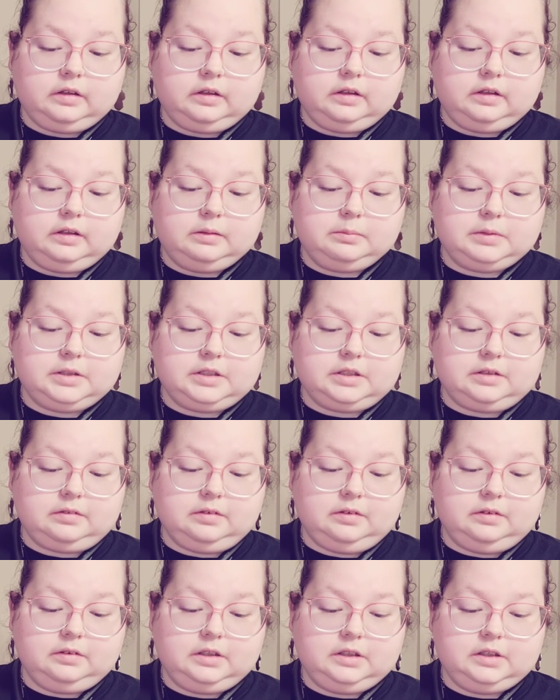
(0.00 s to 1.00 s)
I must have
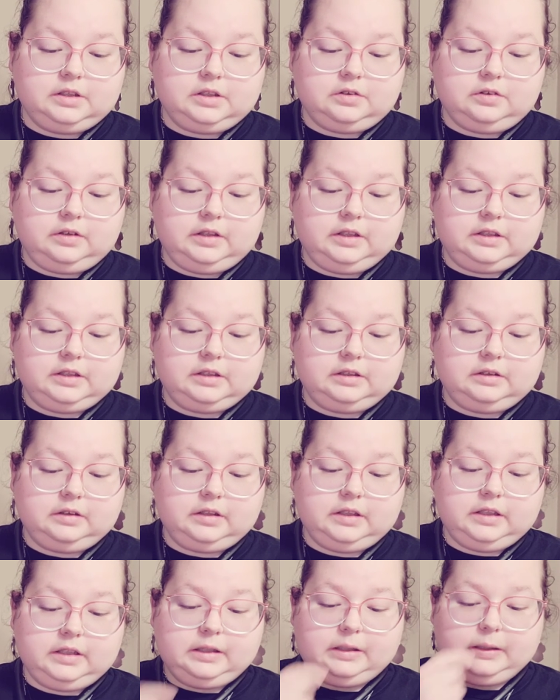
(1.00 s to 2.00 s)
wrote this twice.
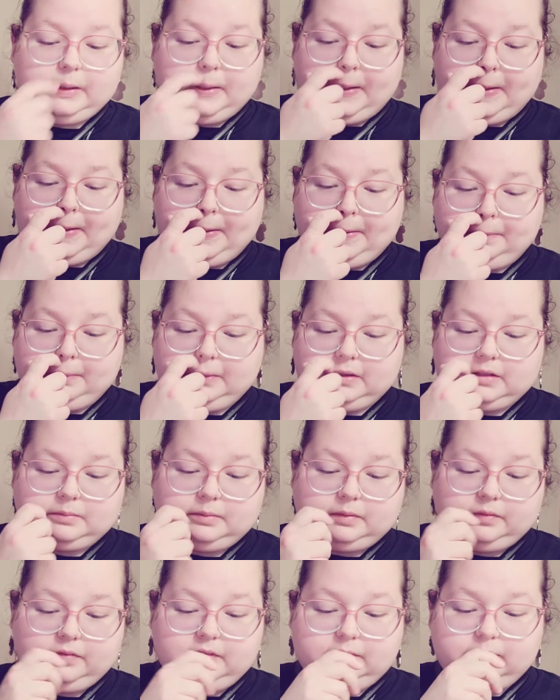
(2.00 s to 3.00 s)
Okay, what's
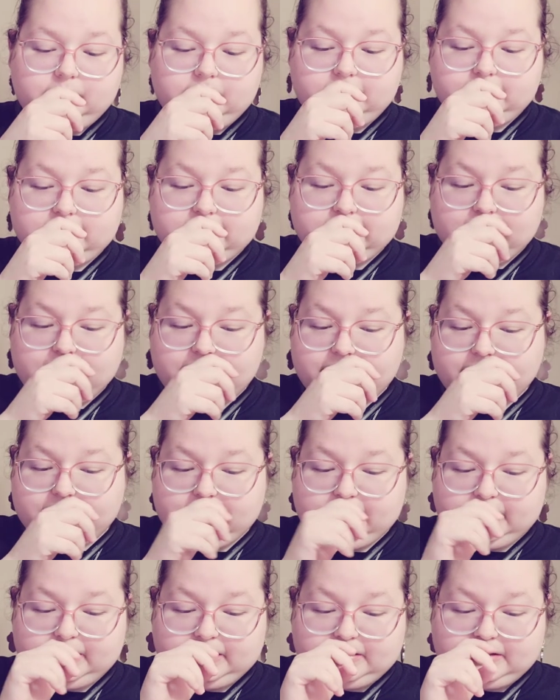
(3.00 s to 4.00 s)
my favorite music? I
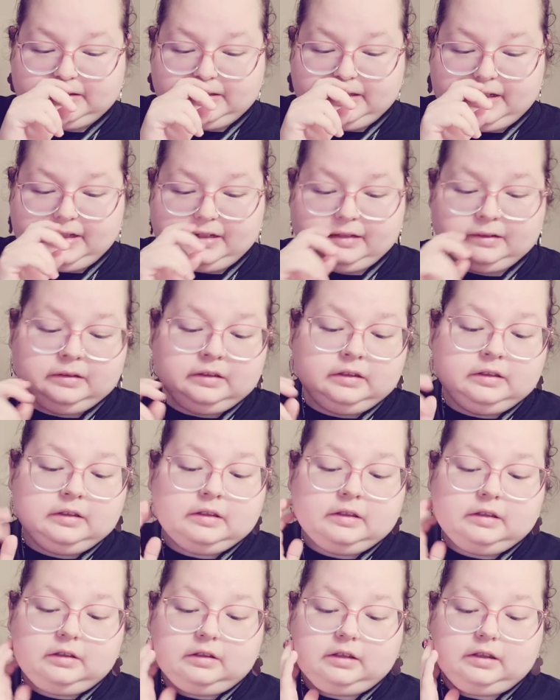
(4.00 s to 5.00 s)
already answered that.
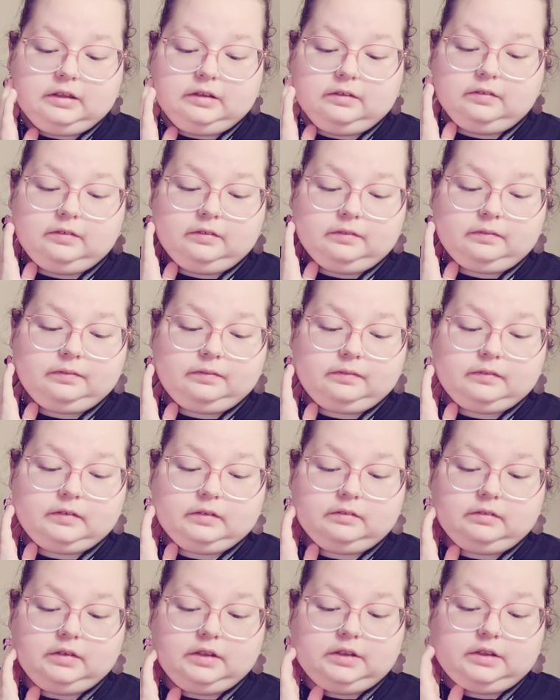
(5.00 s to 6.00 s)

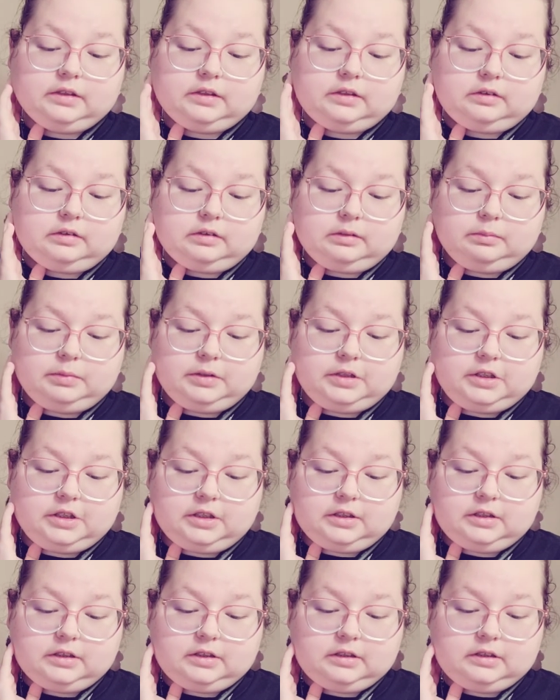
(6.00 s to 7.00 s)
Reggaeton and
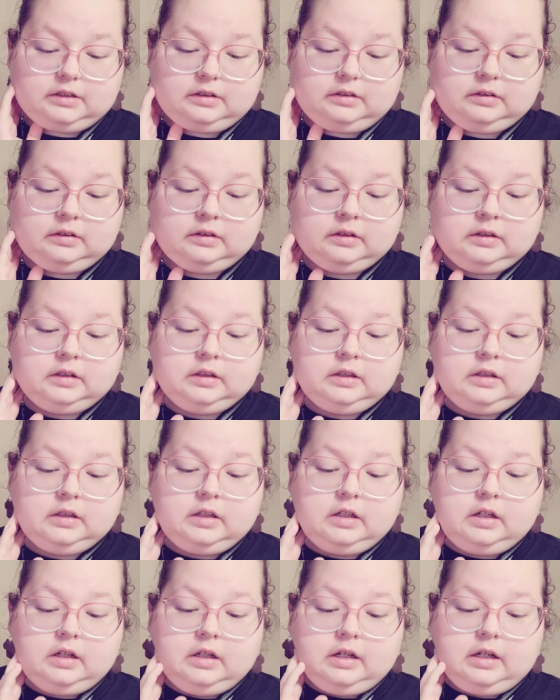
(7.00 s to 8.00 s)
bachata.
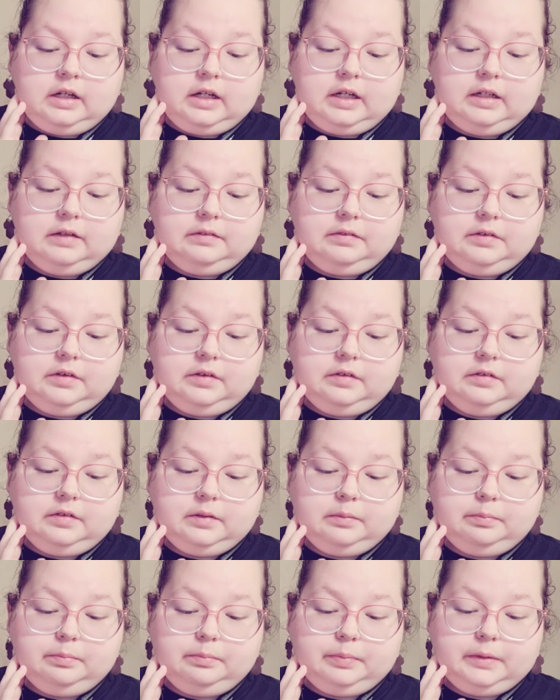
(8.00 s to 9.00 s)
Have you
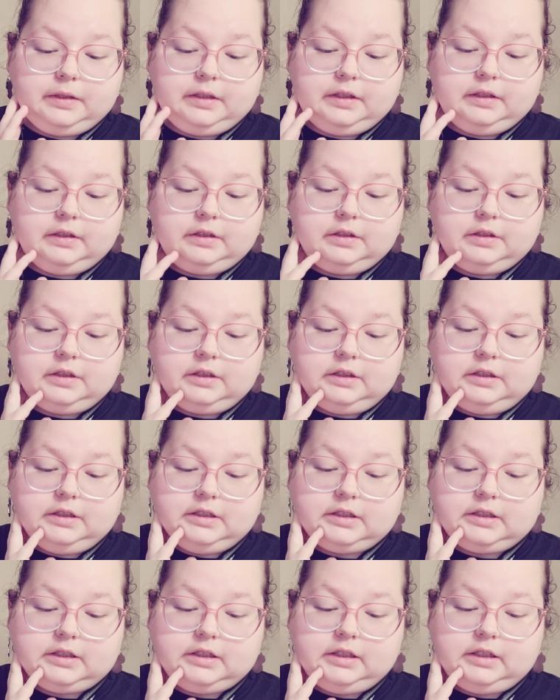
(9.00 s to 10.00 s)
ever been to
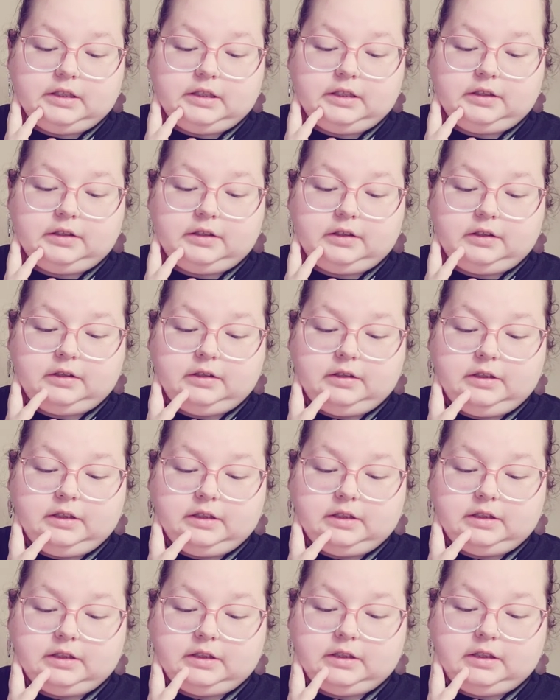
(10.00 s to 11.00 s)
Disneyland or
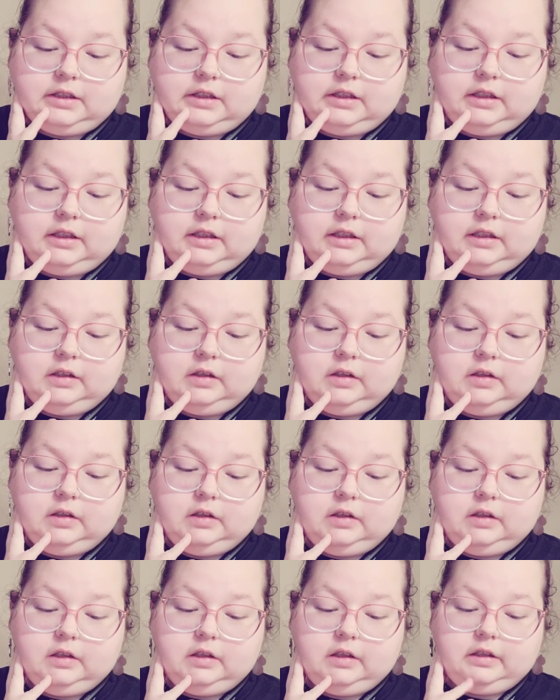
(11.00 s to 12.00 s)
Disney
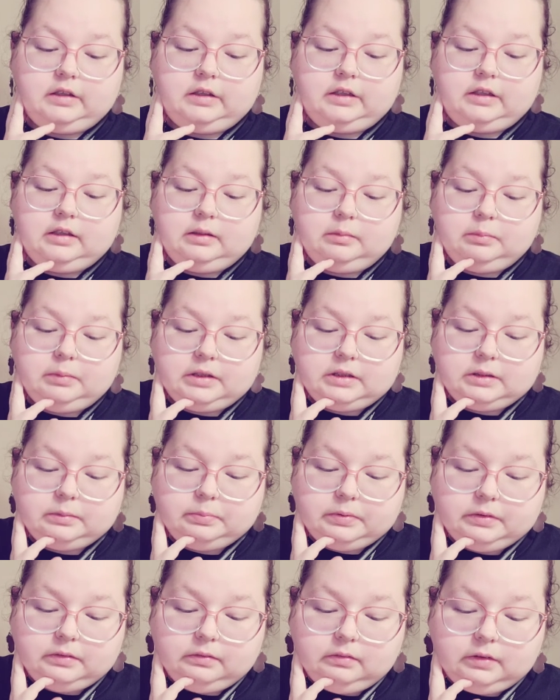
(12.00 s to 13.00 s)
I think I meant to
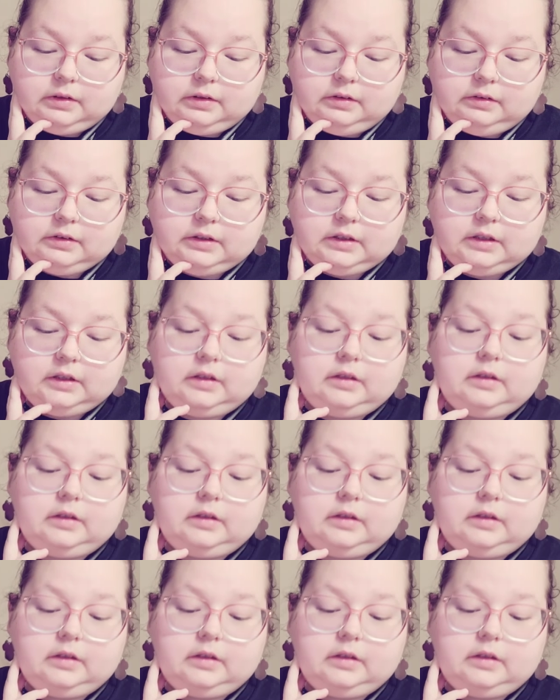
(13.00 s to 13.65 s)
put world.